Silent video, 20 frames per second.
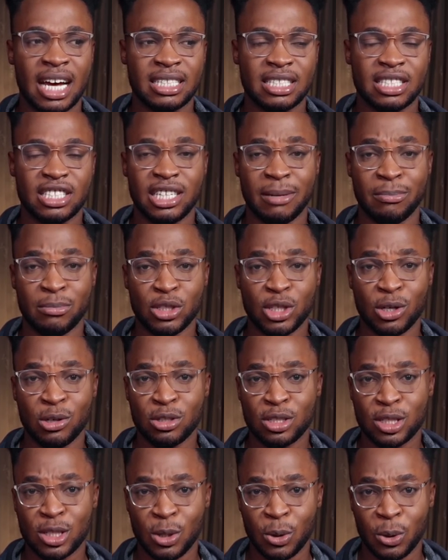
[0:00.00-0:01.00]
that Jim
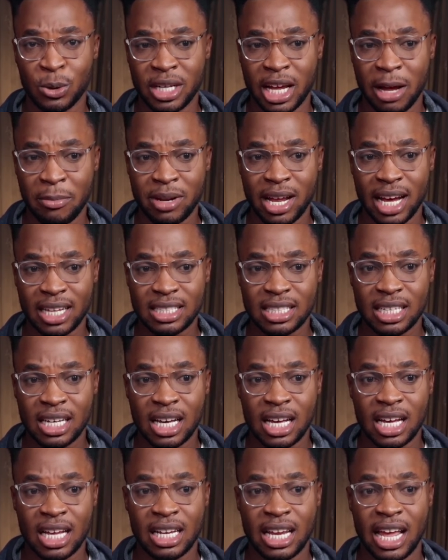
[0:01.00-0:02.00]
Jones told him that
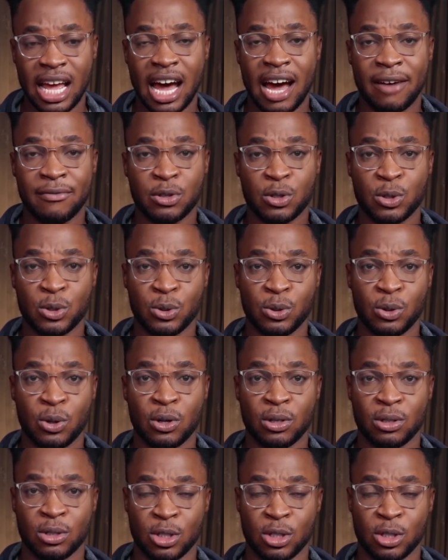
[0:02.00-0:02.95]
they have to